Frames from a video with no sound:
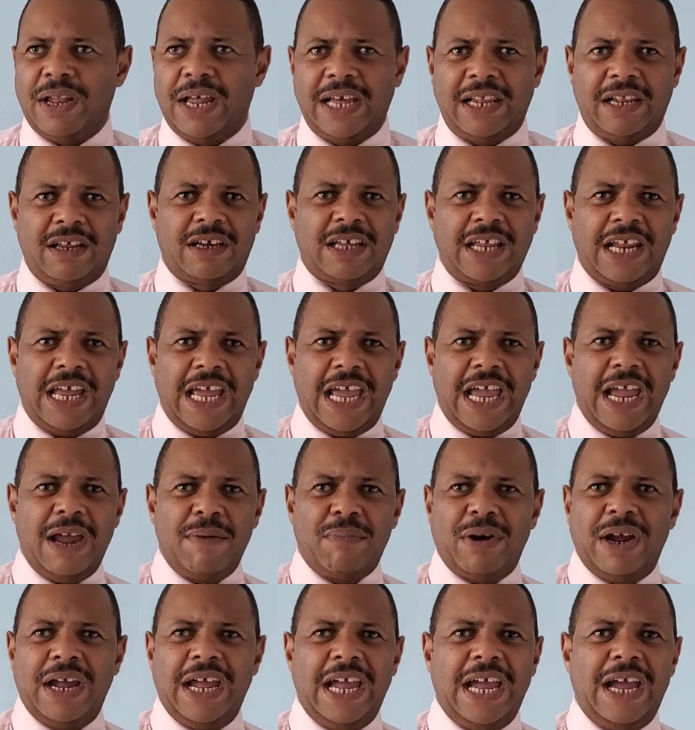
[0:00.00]
I look at
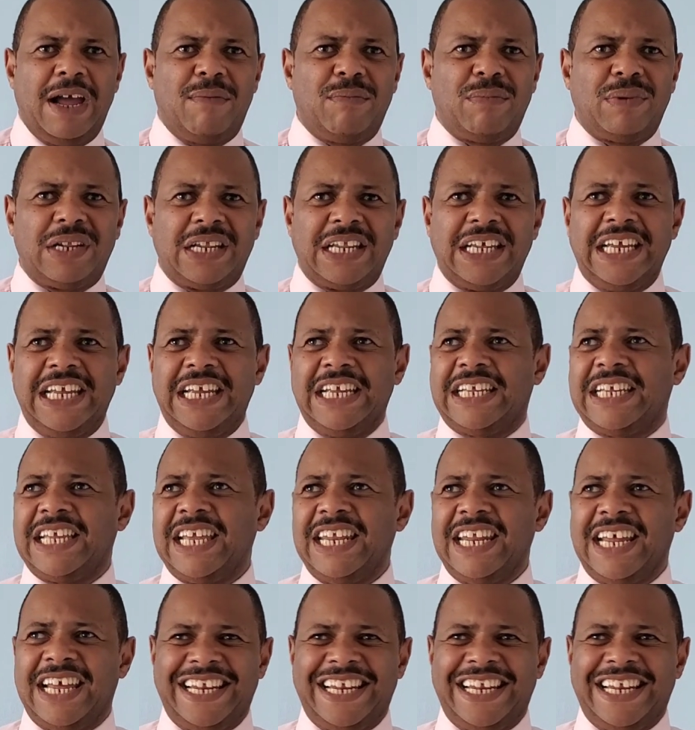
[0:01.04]
Abraham Lincoln.